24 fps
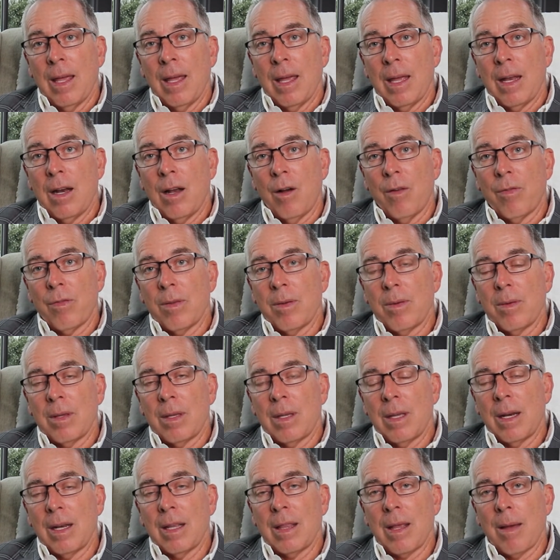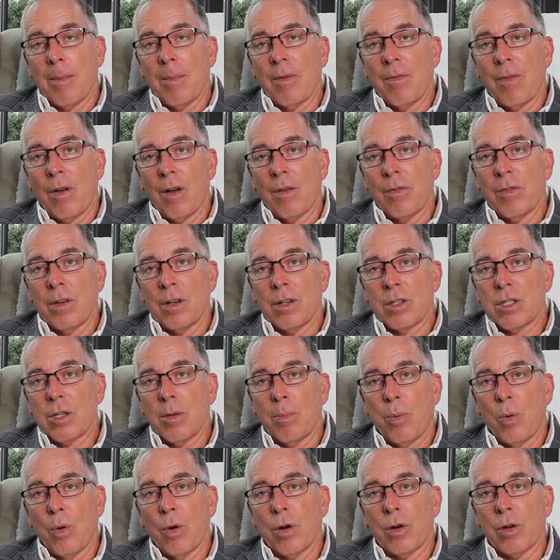and hopefully getting them involved in a
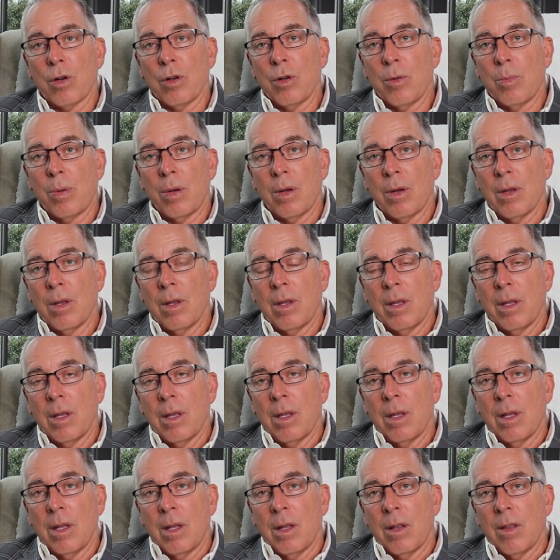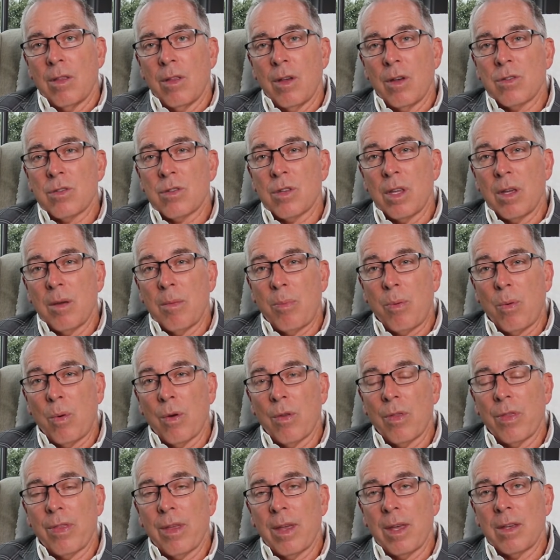support group. Those are the
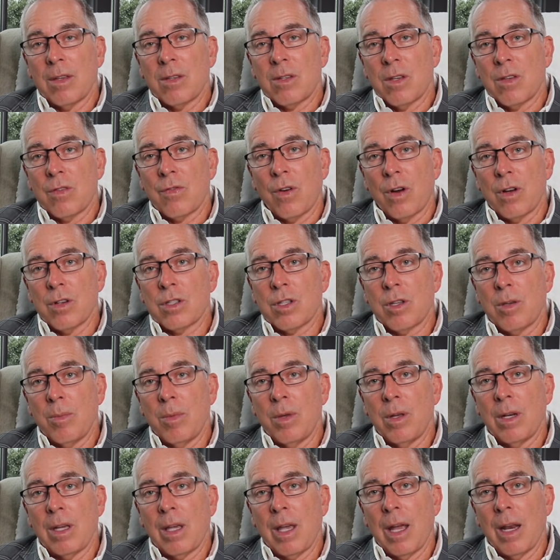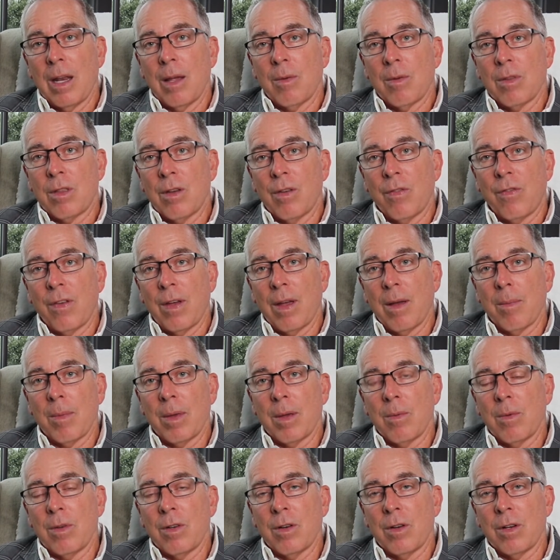important things as far as communicating with your
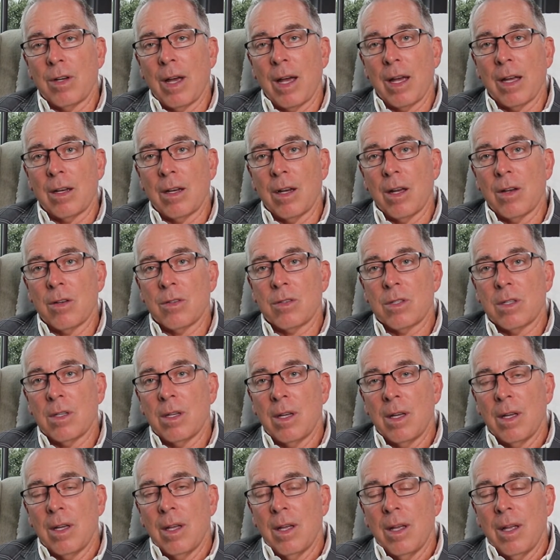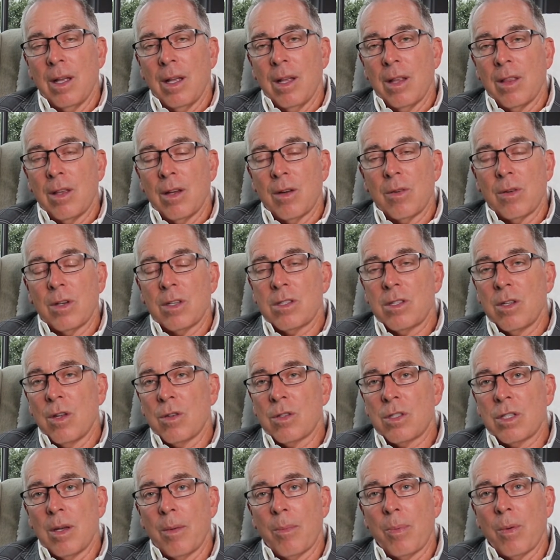family when you're diagnosed. There is no
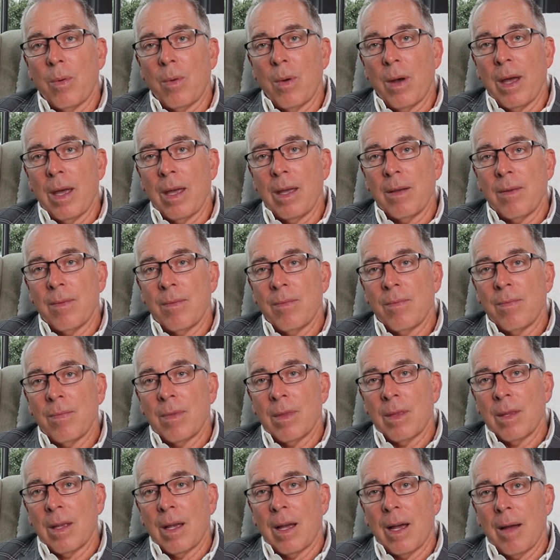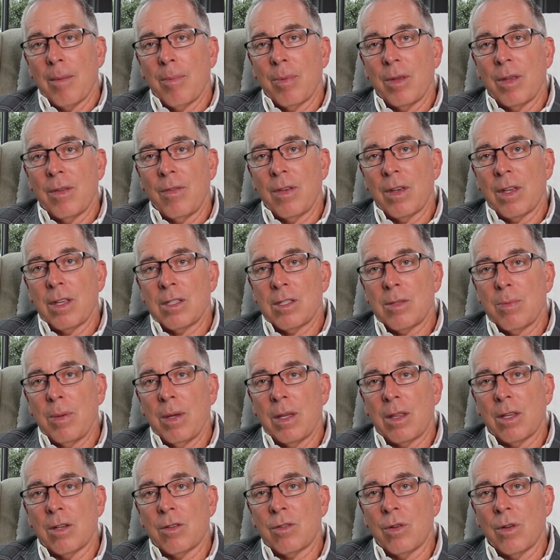simple way. I believe you can
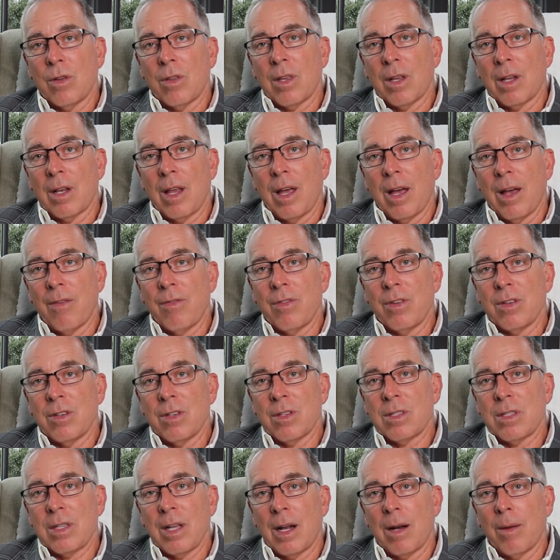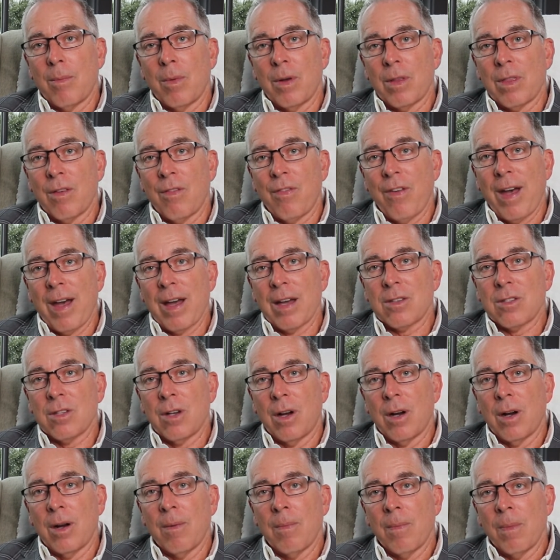speak the truth in love. You just tell them what the facts
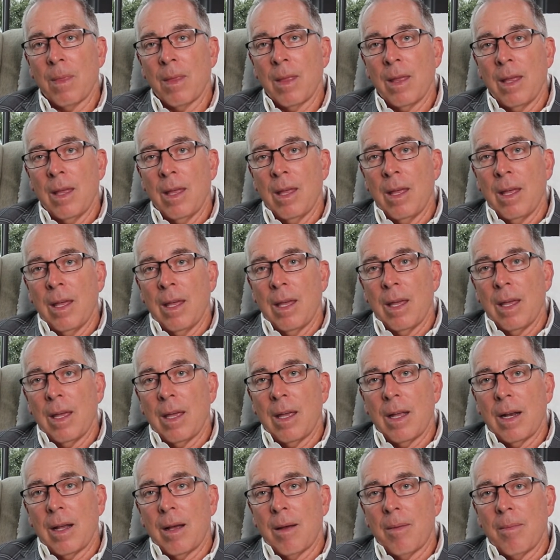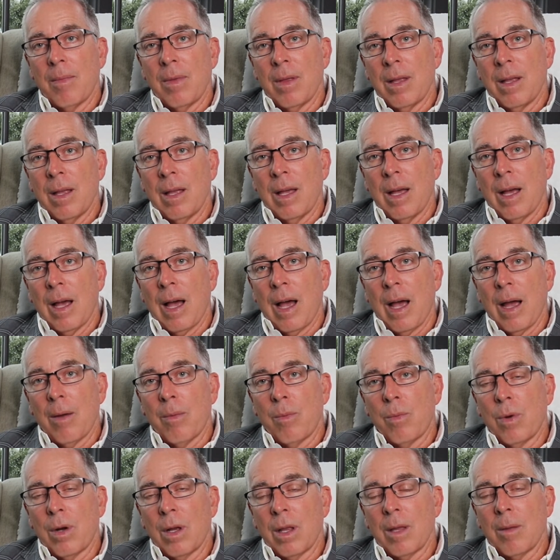are. And I
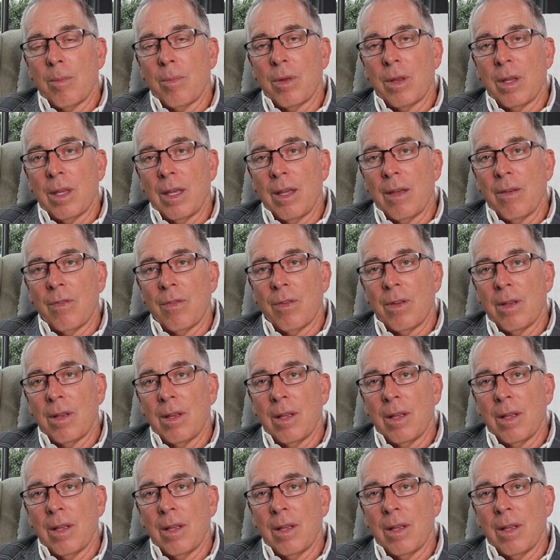really believe